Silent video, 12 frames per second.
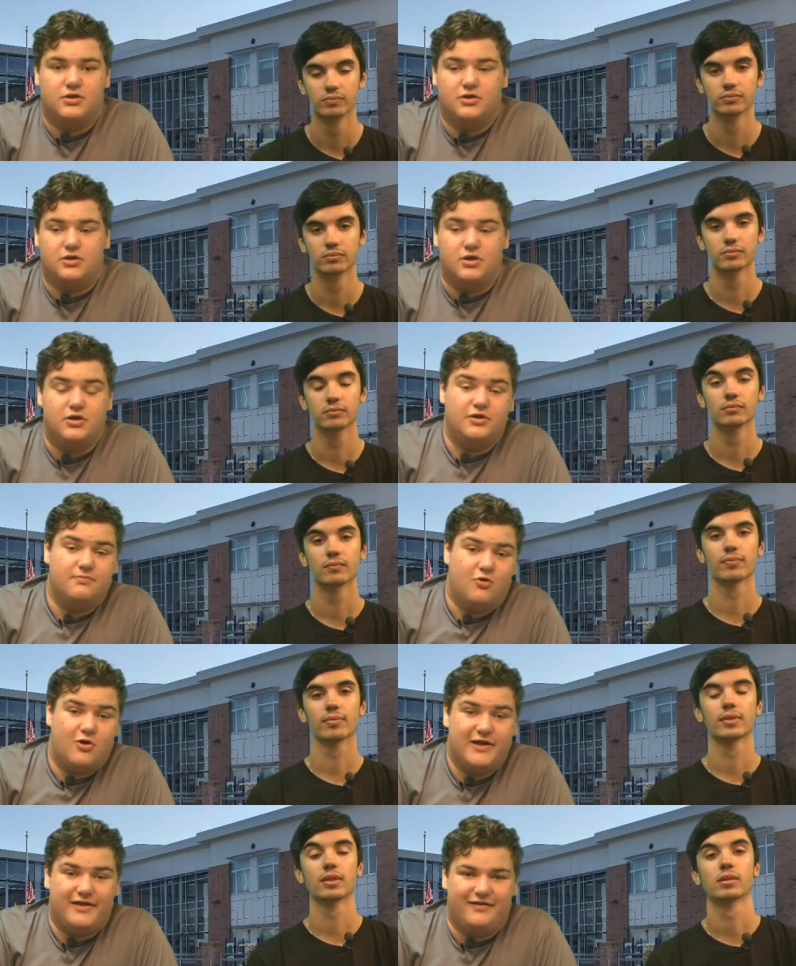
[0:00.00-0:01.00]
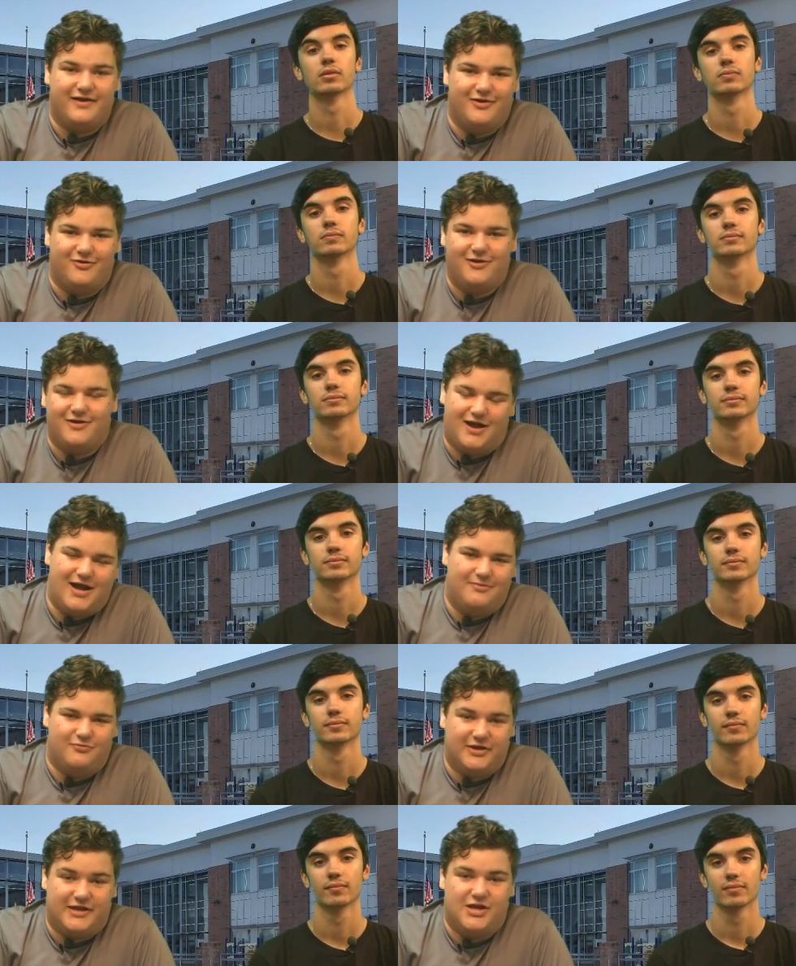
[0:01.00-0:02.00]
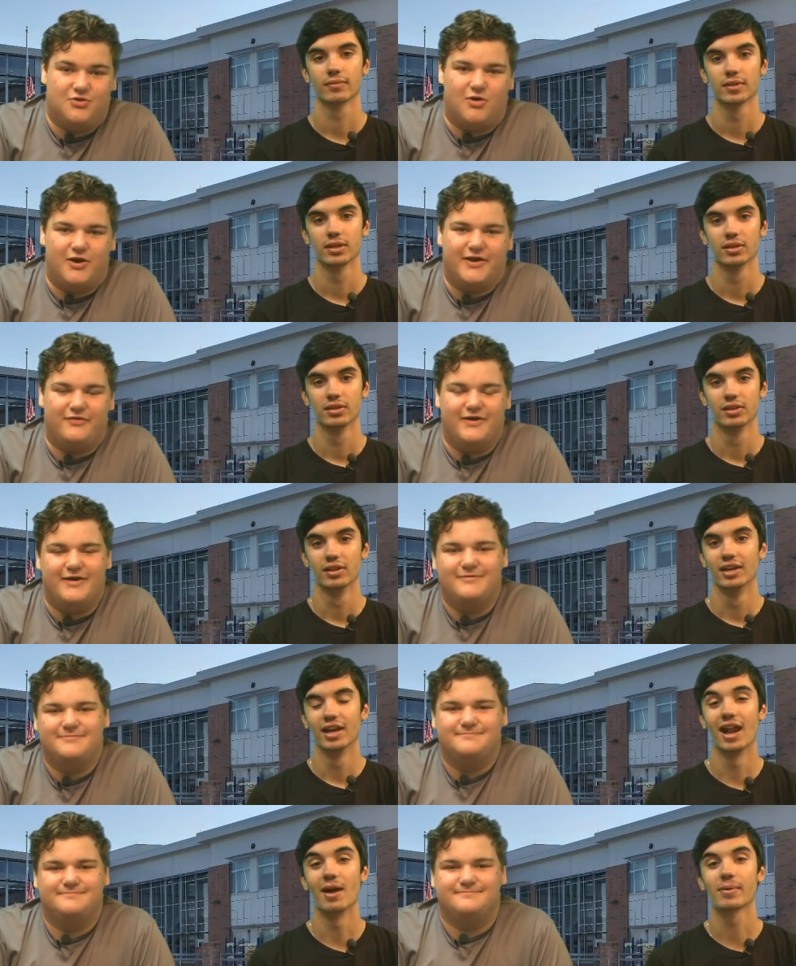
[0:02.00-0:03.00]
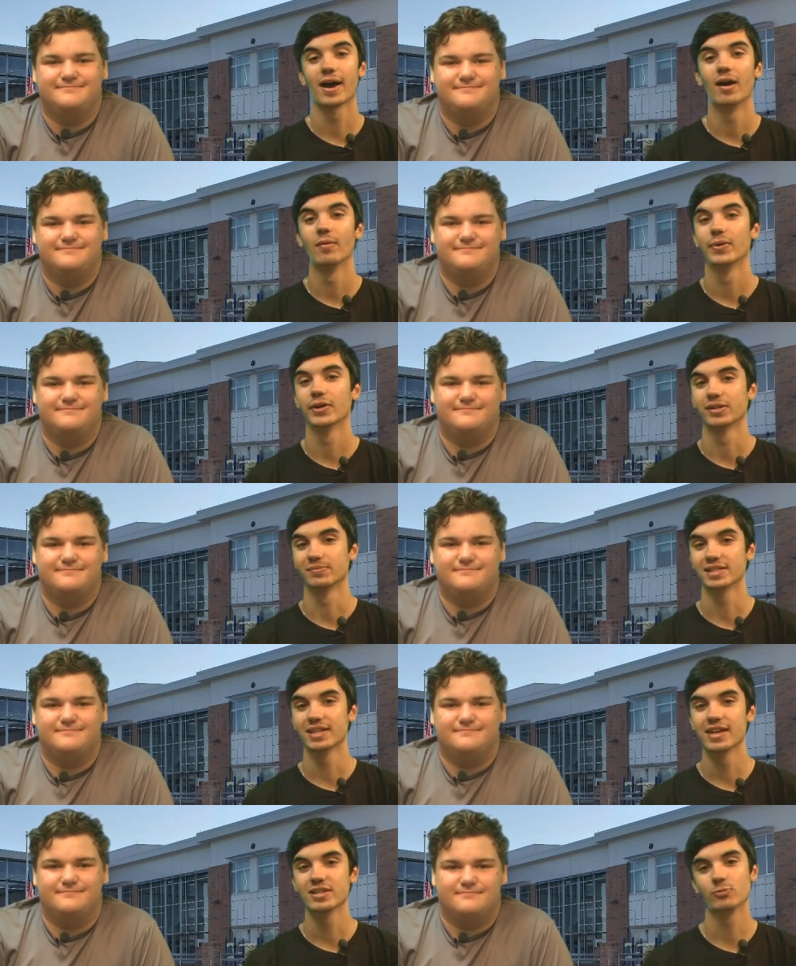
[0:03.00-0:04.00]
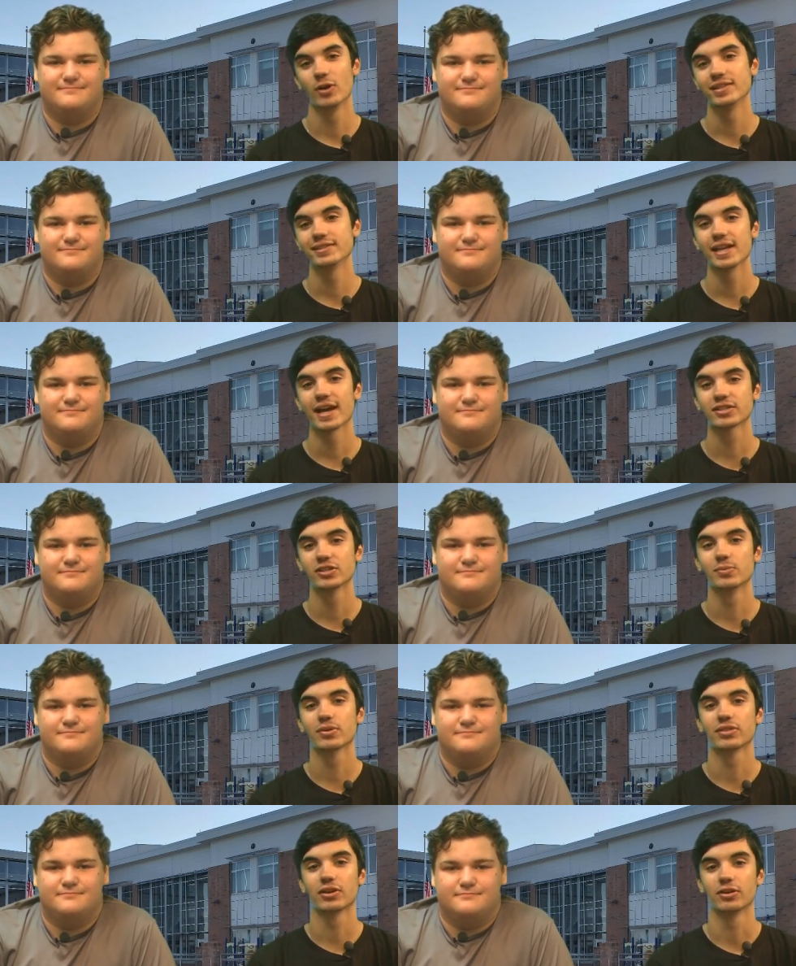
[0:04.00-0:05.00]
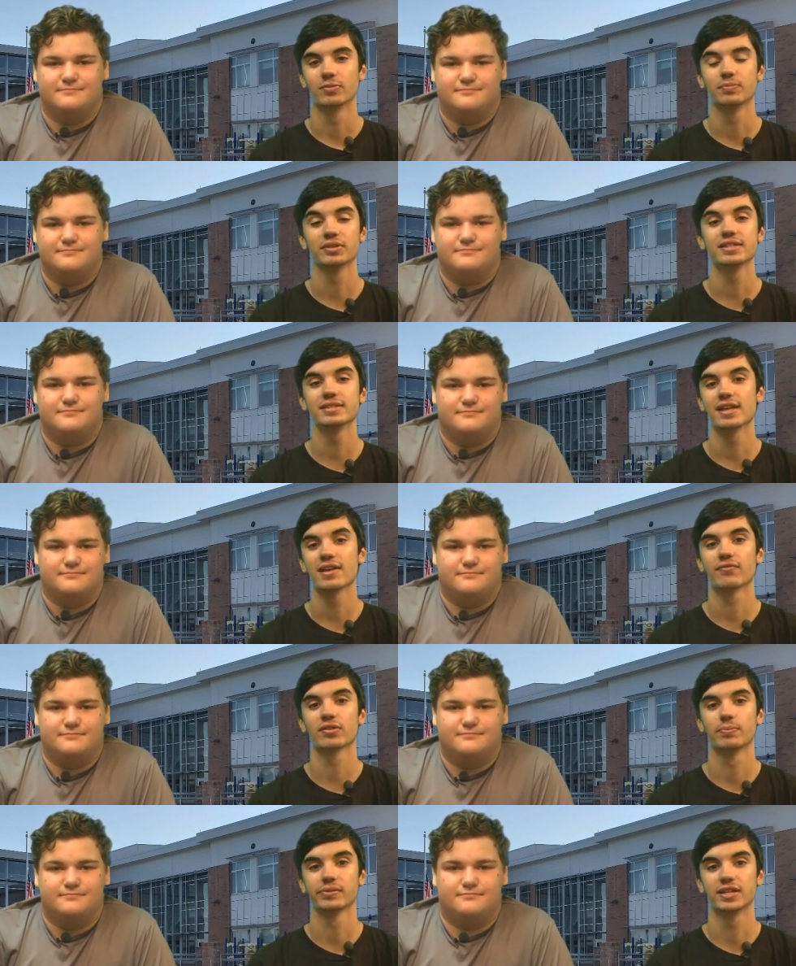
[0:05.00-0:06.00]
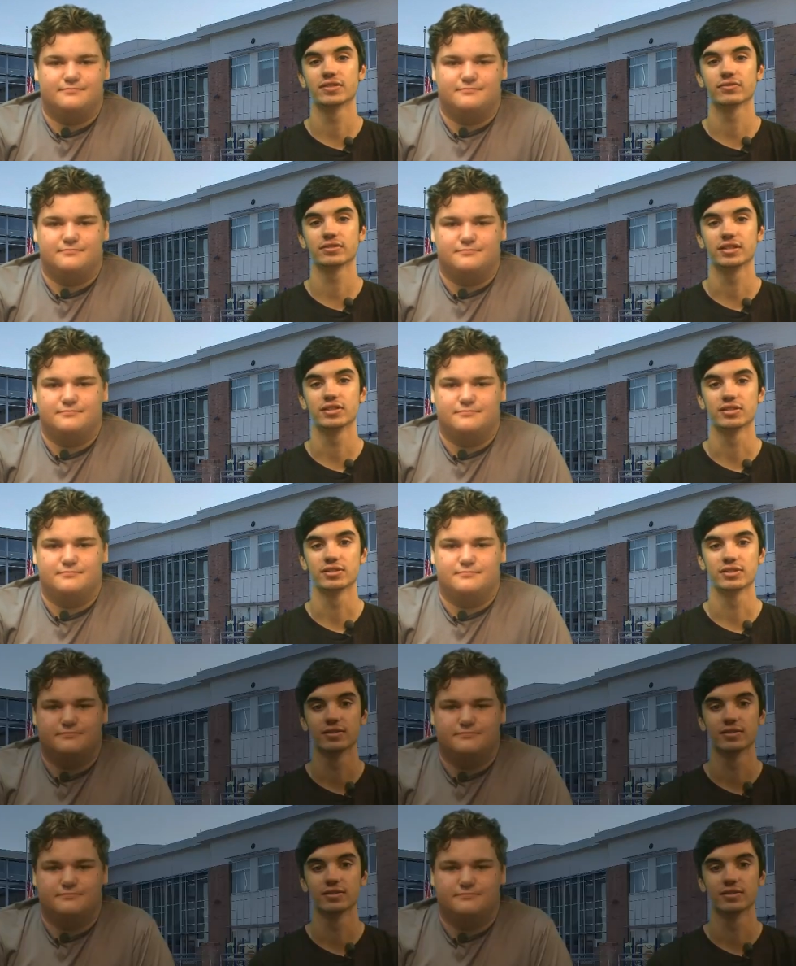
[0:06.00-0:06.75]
Speaker 1: Good morning, Linganore. I'm Ricky Guardiglia.
Speaker 2: And I'm Kyle Purdom. Today is Wednesday, October 3rd. Please stand for the Pledge of Allegiance.